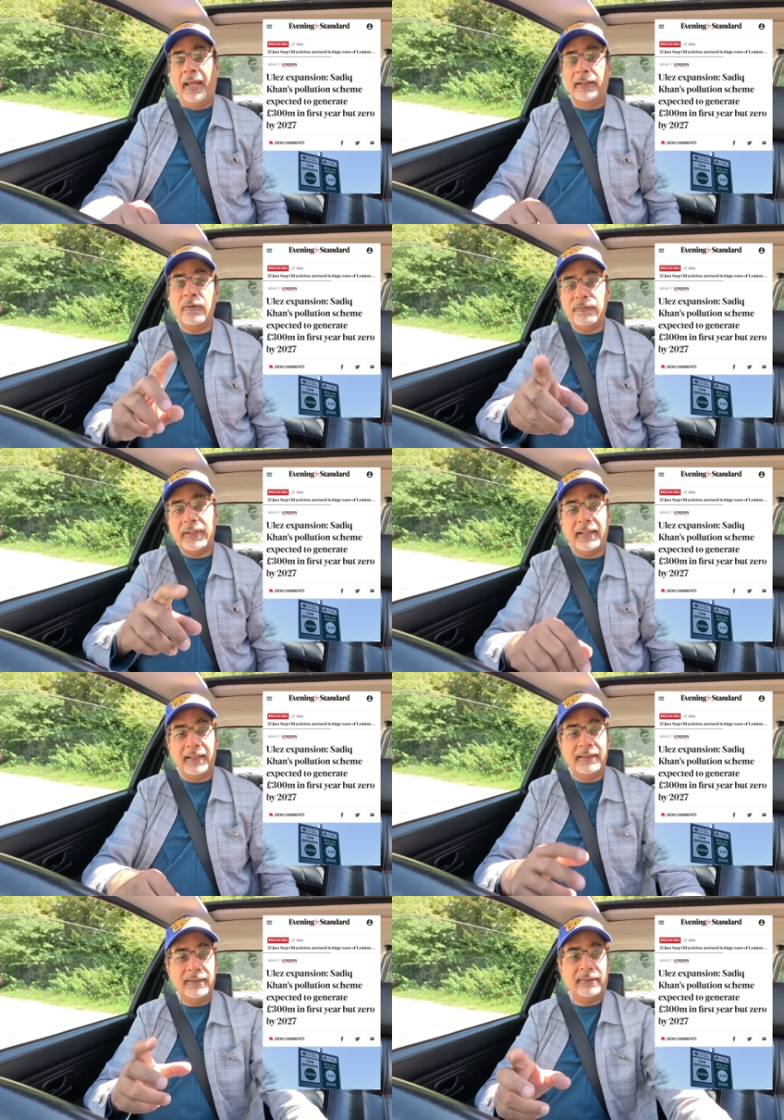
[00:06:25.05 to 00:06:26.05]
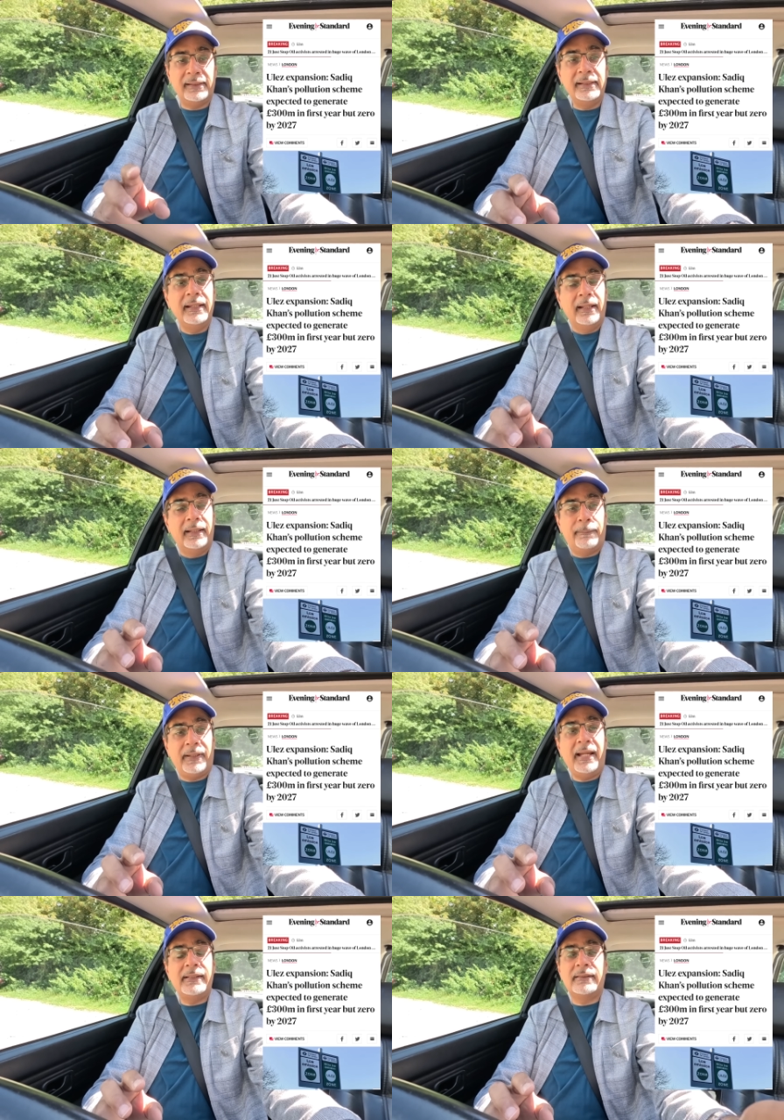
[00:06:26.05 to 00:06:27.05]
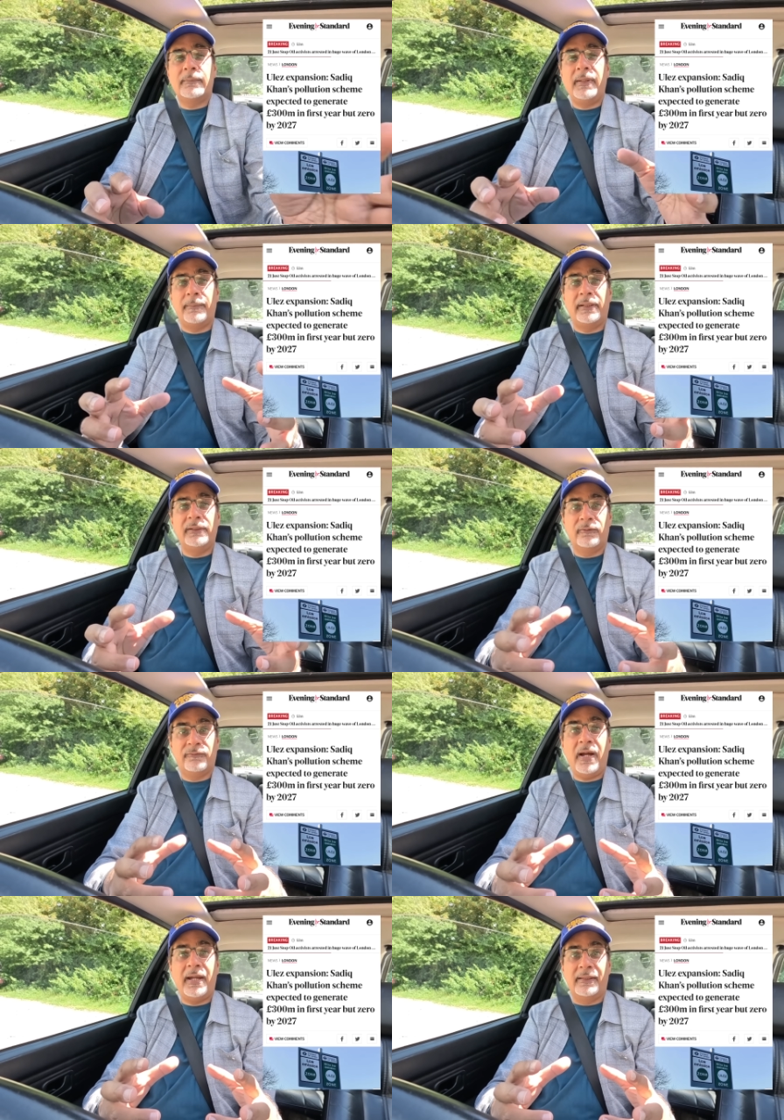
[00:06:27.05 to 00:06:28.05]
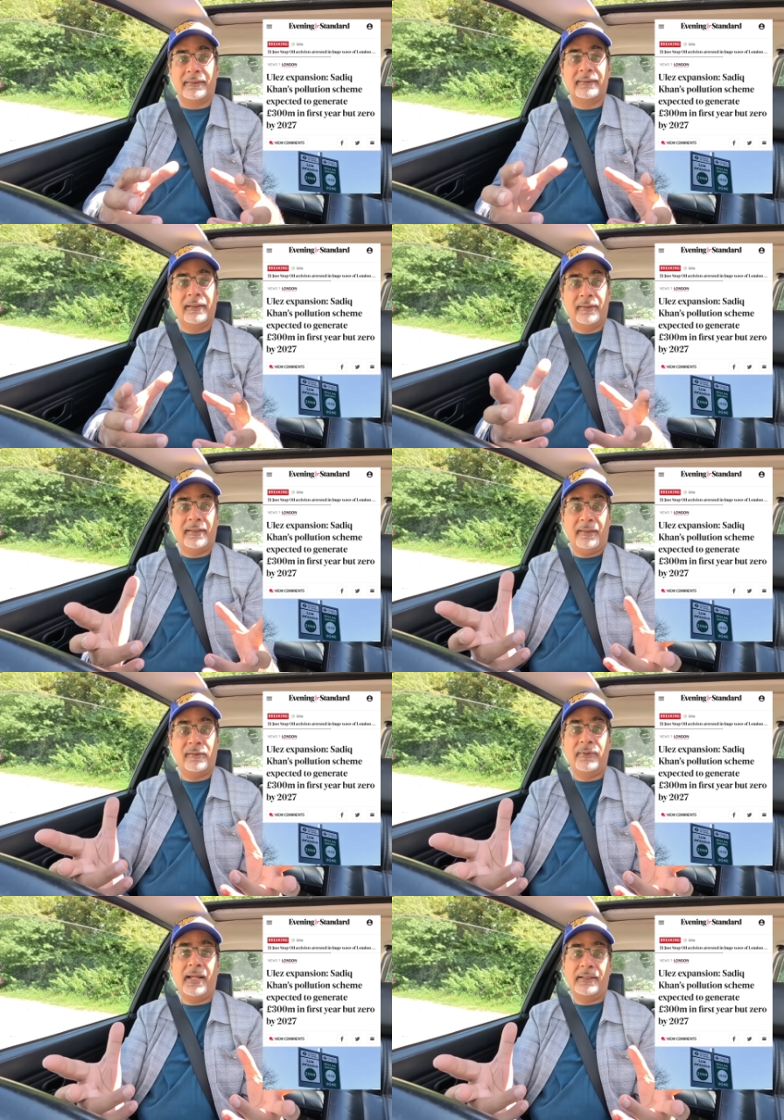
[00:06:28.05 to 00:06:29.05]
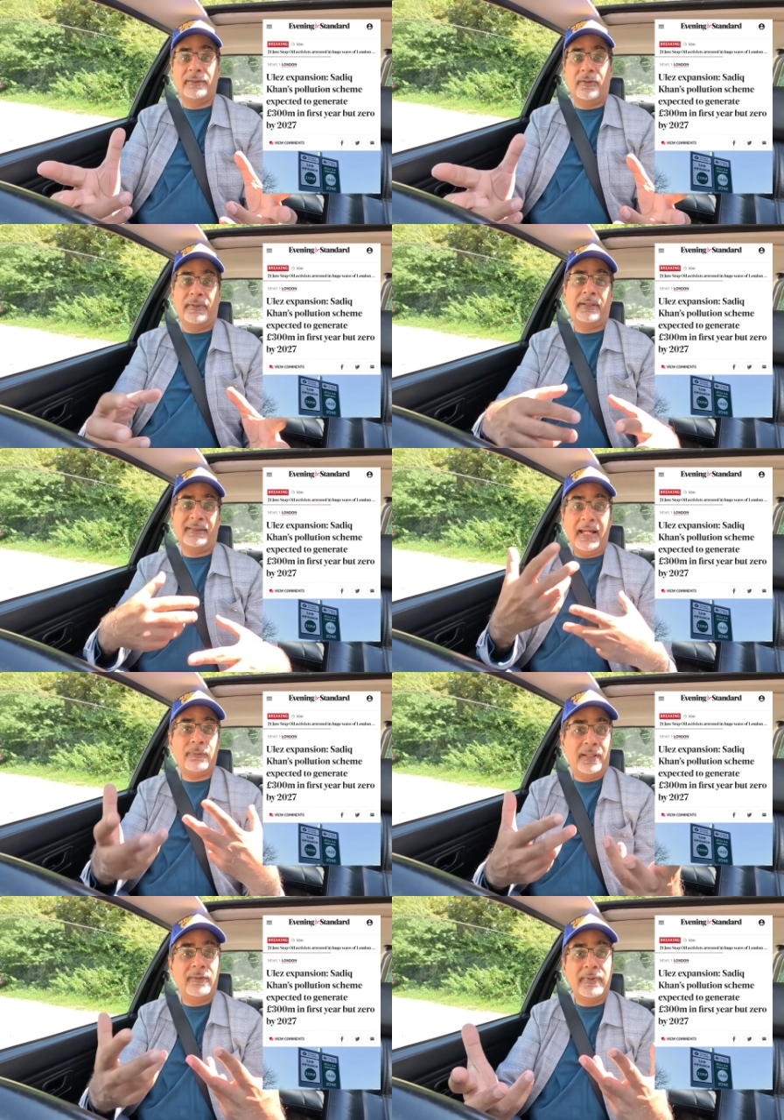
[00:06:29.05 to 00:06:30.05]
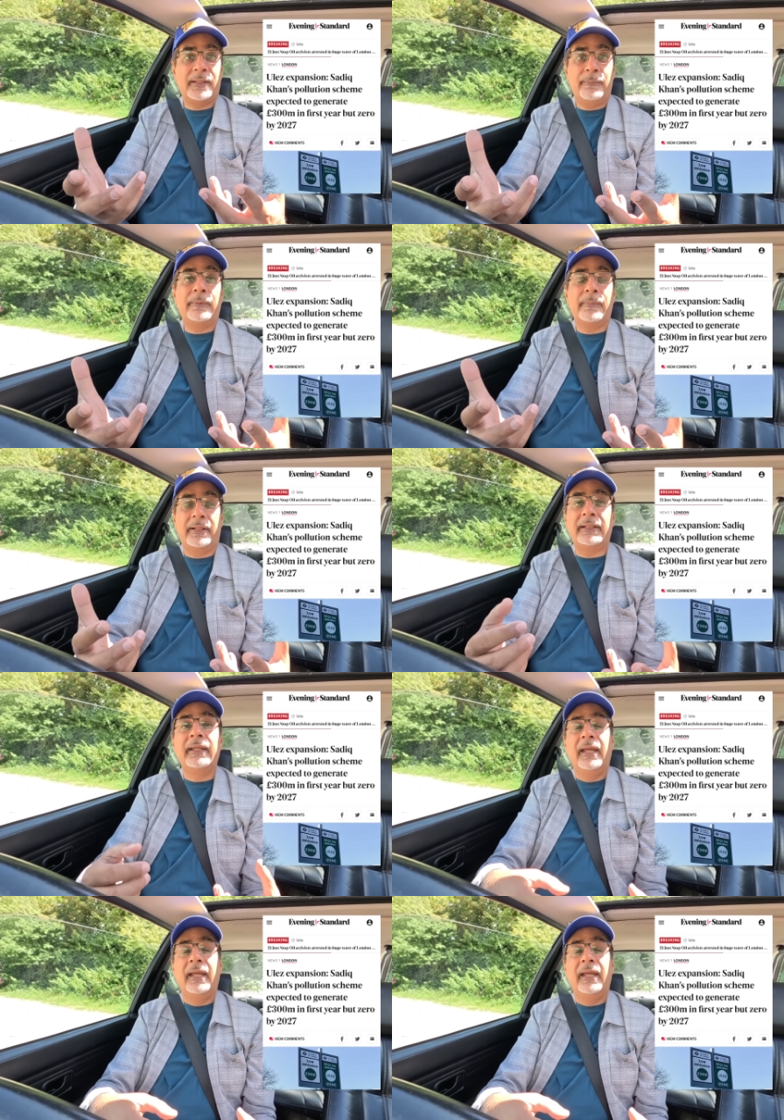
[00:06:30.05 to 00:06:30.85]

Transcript: And don't forget that initially, the plan is to make money on fines. That's the reality of it, because that's where they make the big money.